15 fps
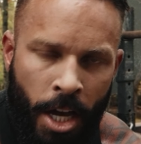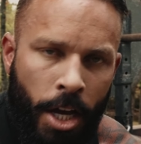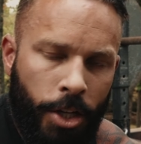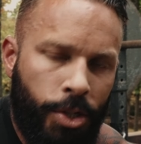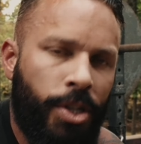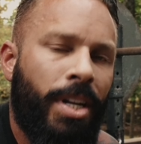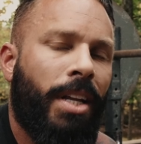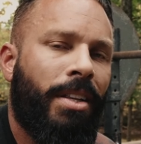
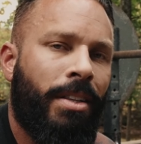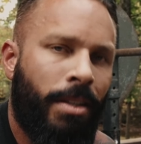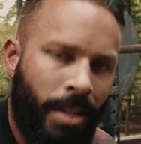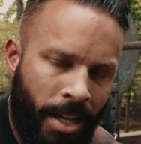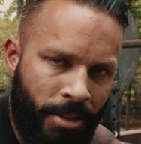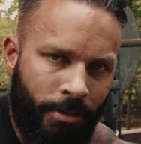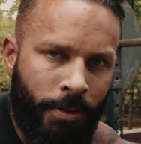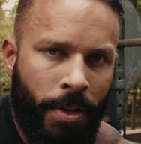You're going to
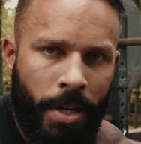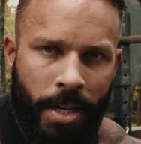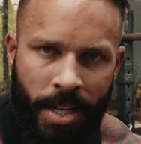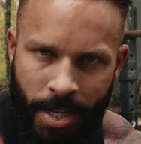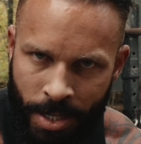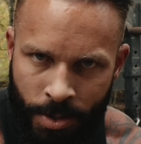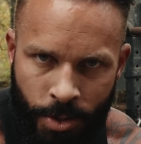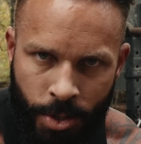live
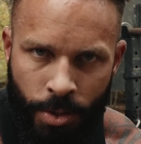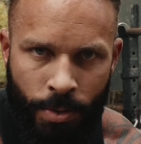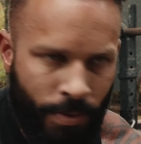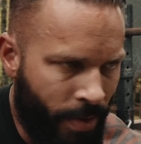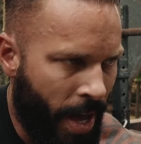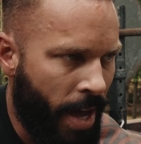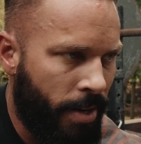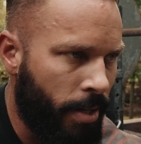into
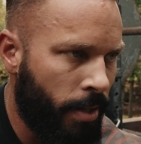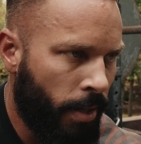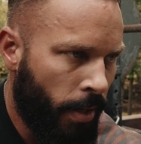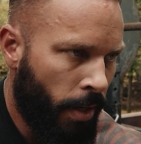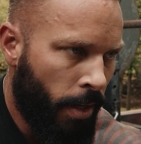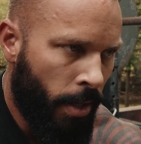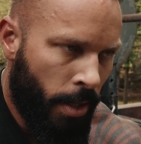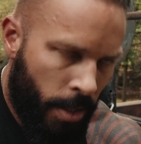that
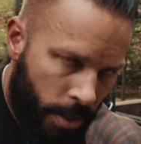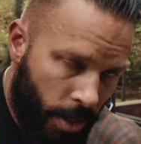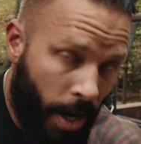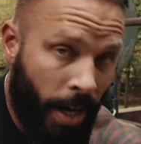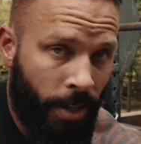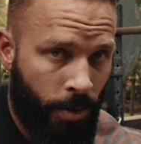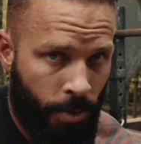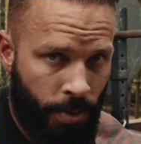
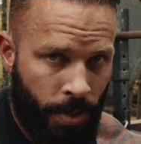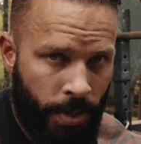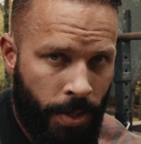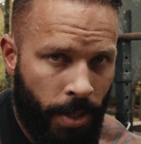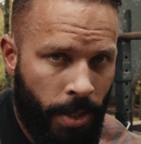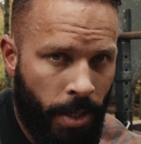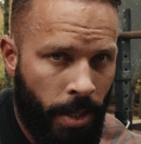diagnosis.